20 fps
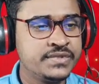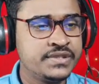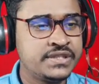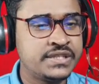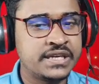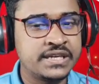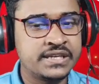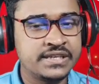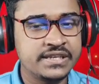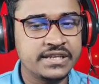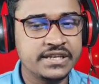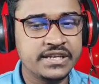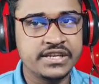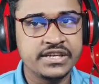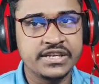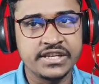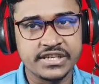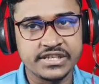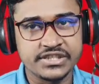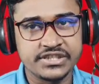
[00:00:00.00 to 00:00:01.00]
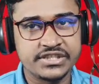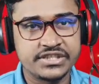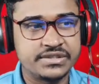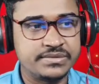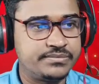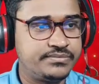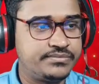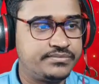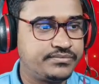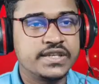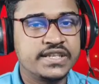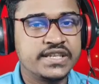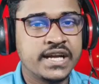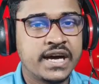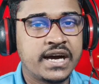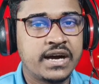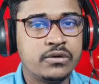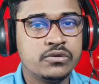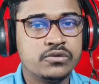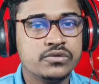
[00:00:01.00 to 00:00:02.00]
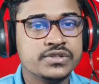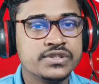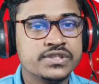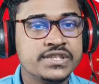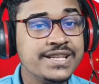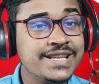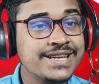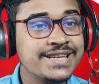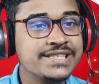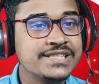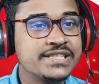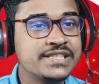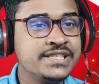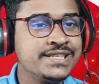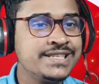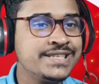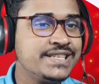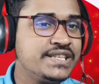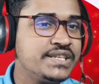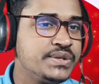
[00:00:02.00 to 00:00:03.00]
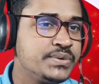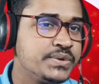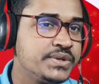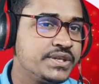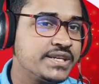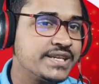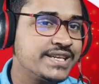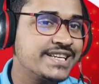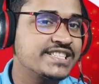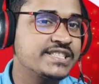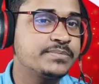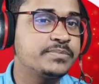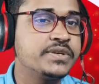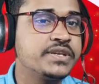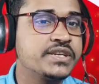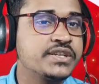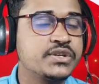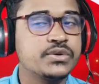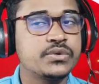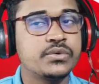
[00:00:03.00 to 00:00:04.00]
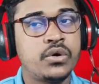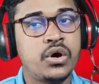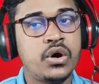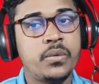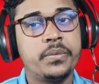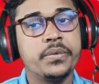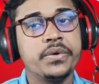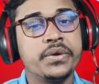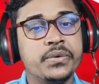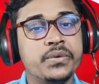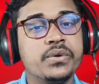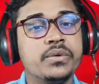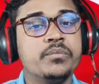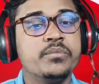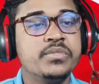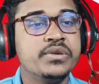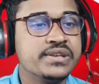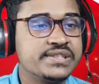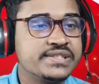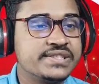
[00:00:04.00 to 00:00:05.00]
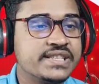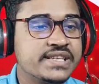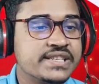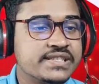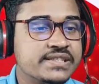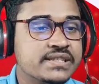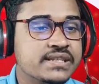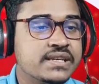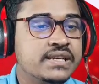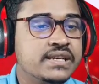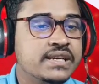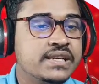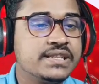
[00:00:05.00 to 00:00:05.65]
Then next, now select 3 unique aspects of your business.